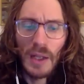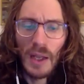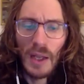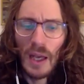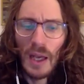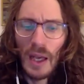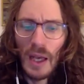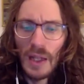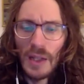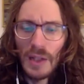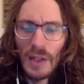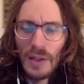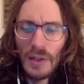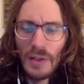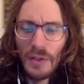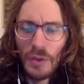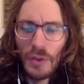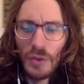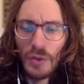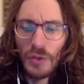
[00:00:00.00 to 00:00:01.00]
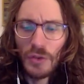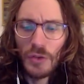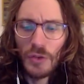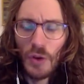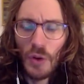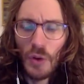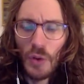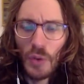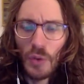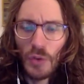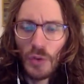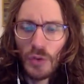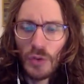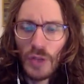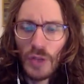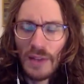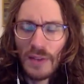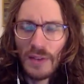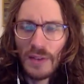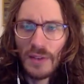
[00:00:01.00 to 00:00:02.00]
and so
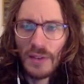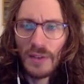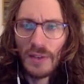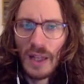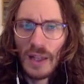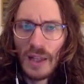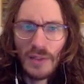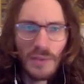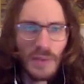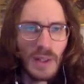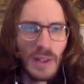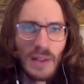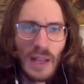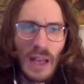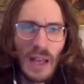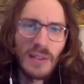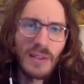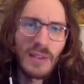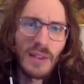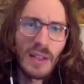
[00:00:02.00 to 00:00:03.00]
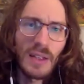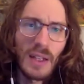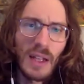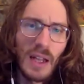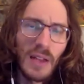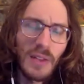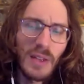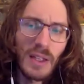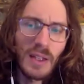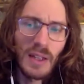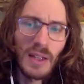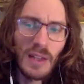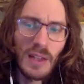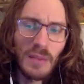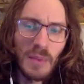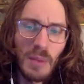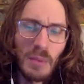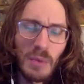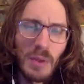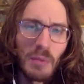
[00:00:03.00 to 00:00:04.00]
that's fantastic, and I think
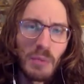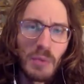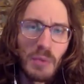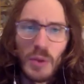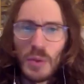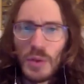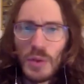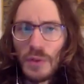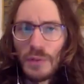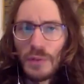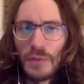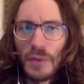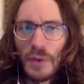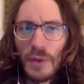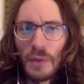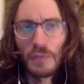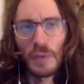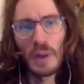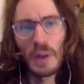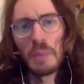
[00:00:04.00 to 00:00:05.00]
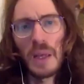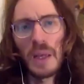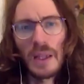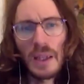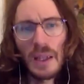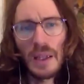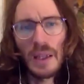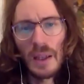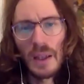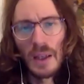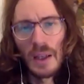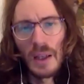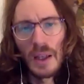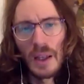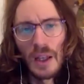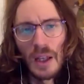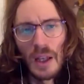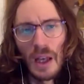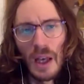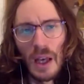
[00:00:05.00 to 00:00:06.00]
that's maybe the beauty of filmmaking,
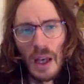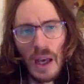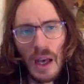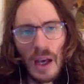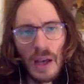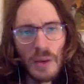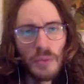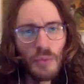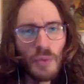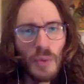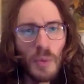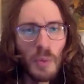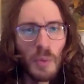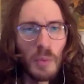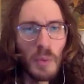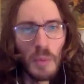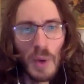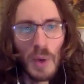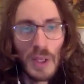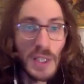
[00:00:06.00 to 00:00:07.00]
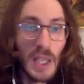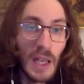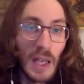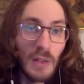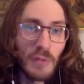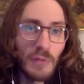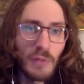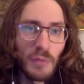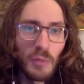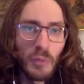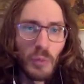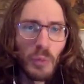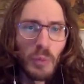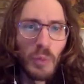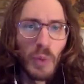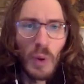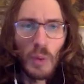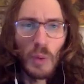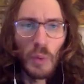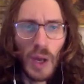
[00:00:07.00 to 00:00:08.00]
I remember myself
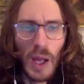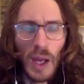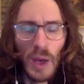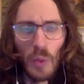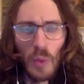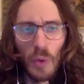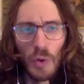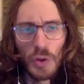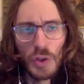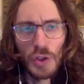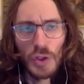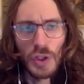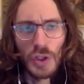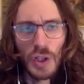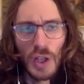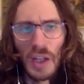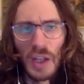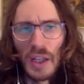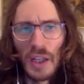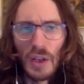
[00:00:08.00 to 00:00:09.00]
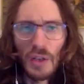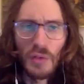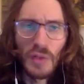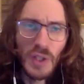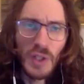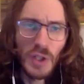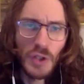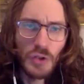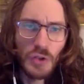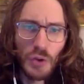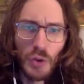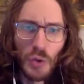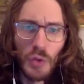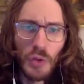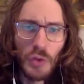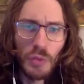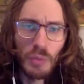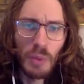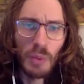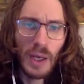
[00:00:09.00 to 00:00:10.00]
when I watched An Inconvenient
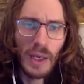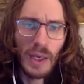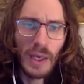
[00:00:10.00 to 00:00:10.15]
Truth by